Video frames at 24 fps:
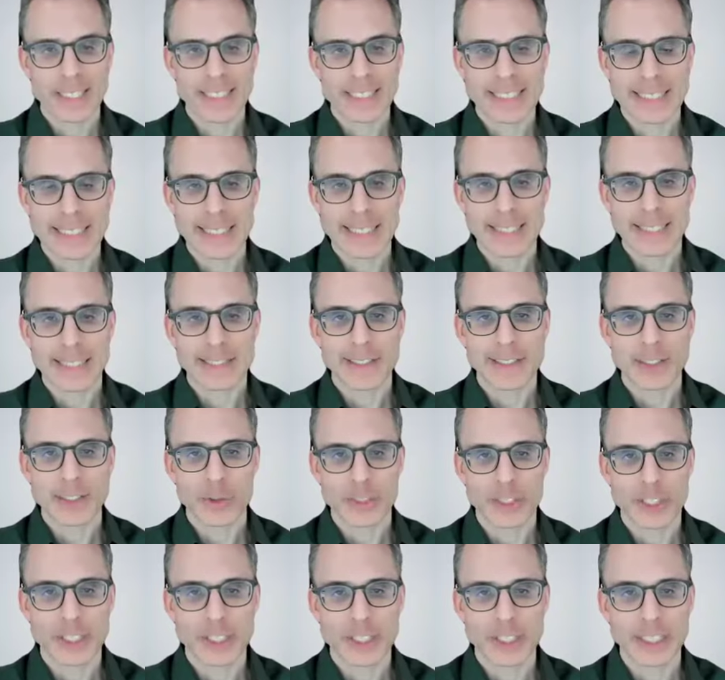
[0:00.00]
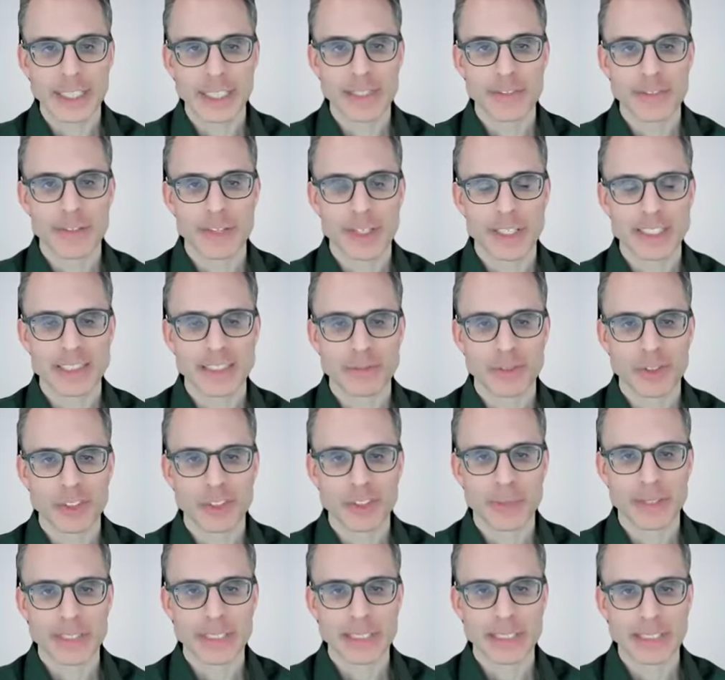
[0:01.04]
is needed to achieve these
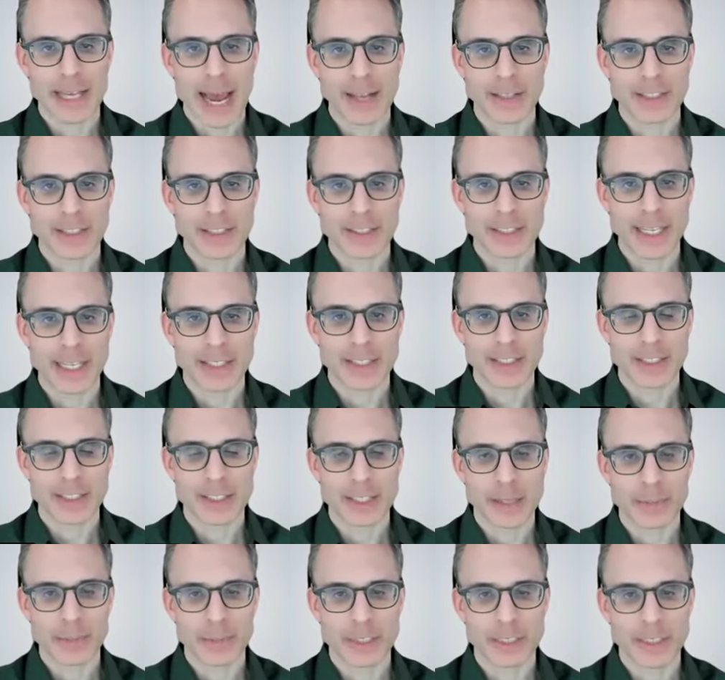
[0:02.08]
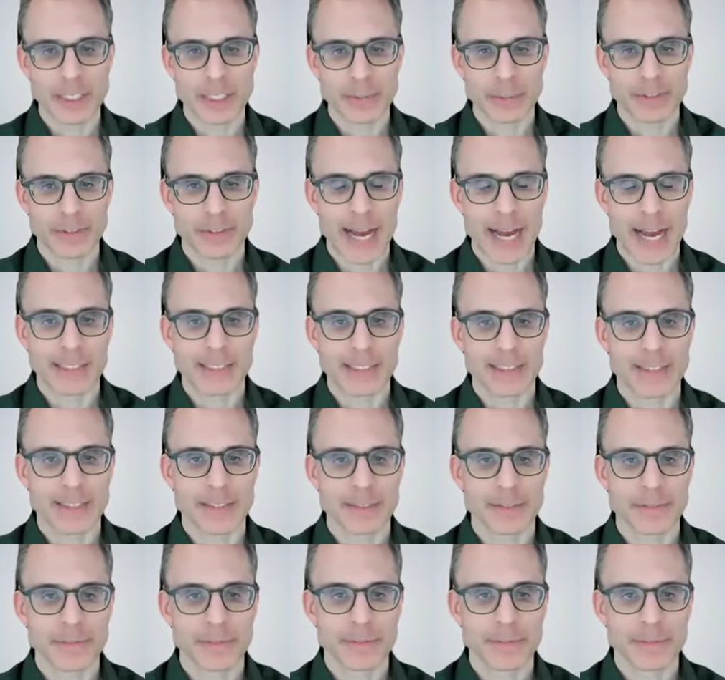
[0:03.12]
improvements in idle state consumption in practice?